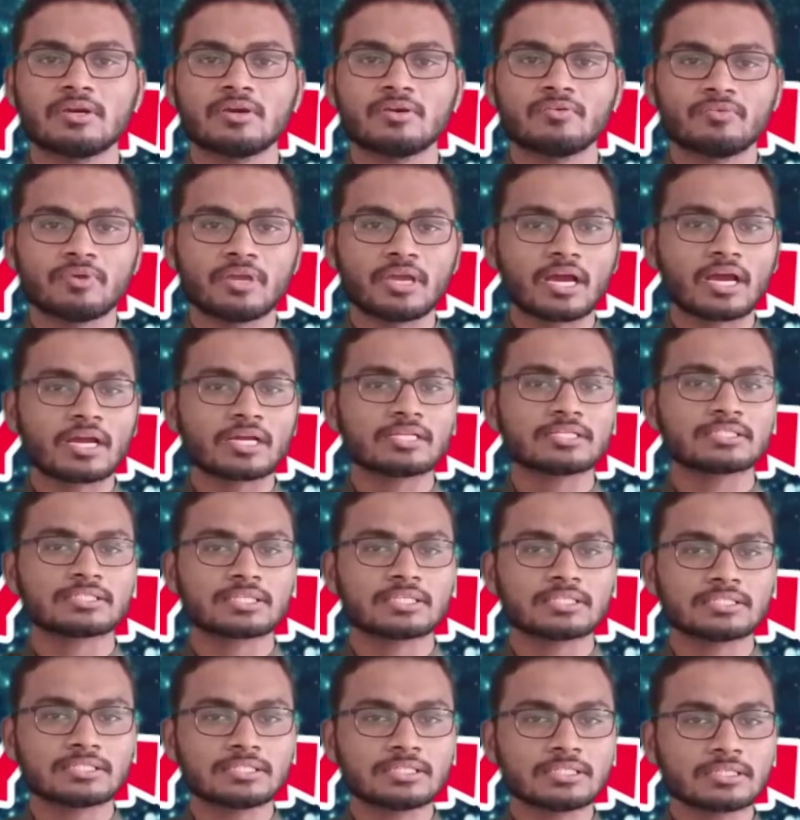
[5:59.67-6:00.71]
We are
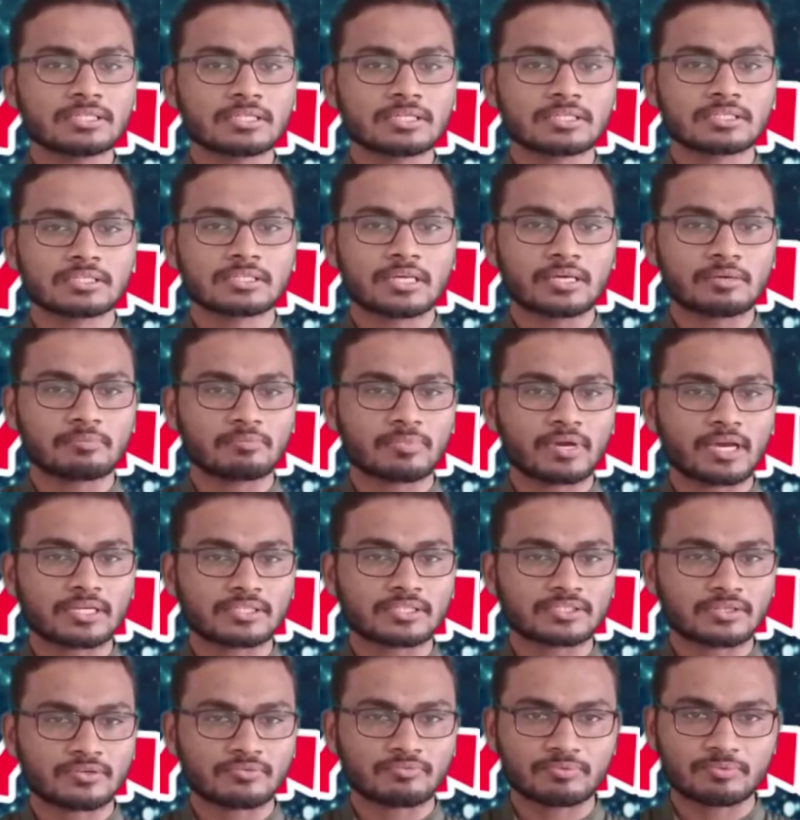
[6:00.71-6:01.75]
discussing the
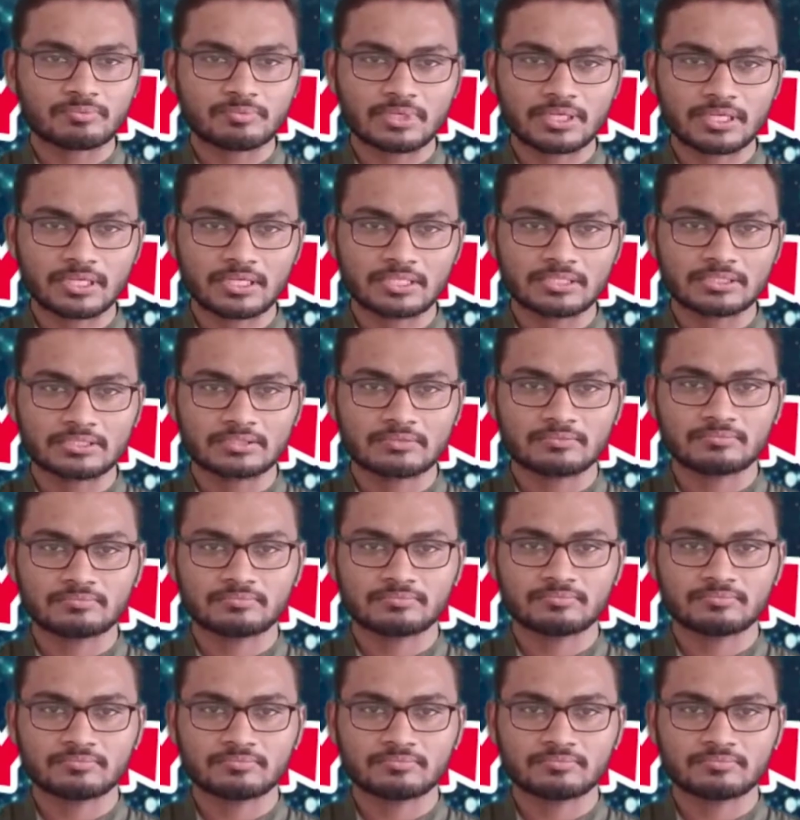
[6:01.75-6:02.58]
impacts of imperialism.